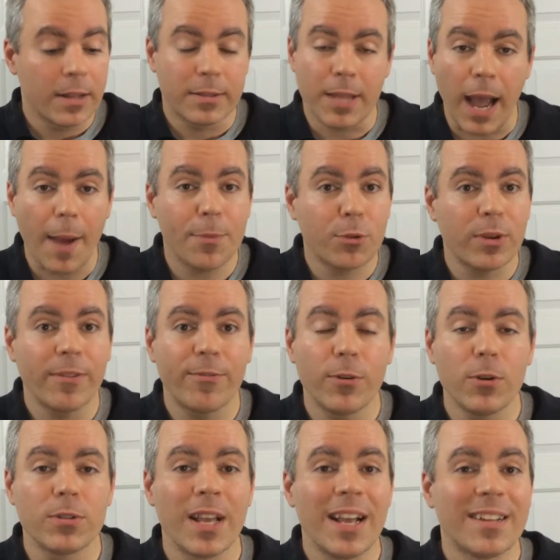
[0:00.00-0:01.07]
Top 3
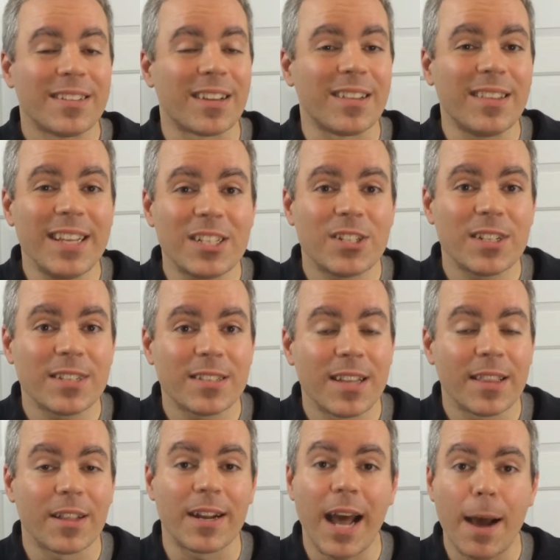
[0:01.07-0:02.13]
foods, delicious,
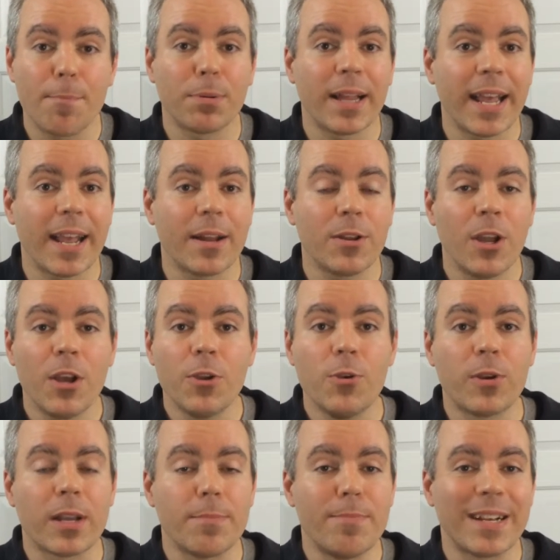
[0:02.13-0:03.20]
they're not bland.
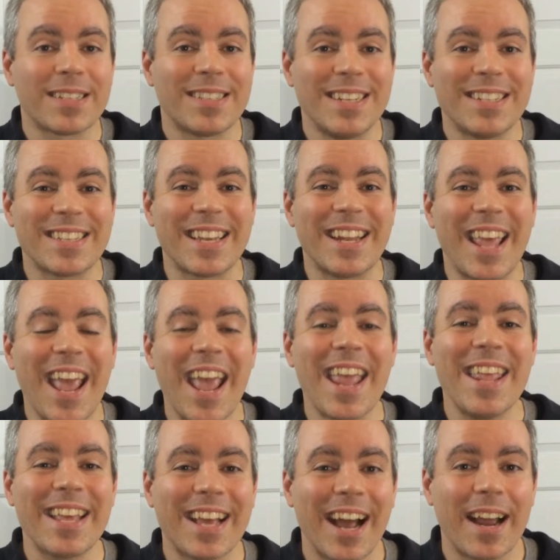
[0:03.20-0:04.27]
You can mix these in
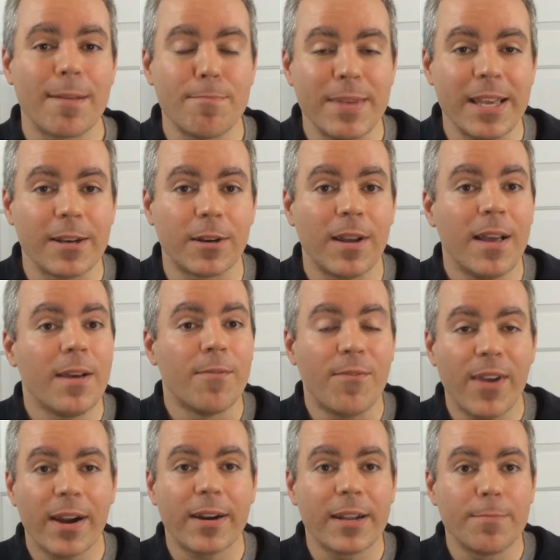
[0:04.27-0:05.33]
any kind of meal,
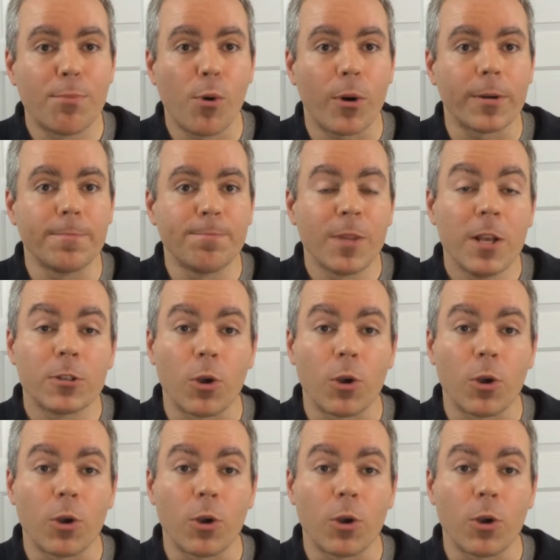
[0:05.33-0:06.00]
very important.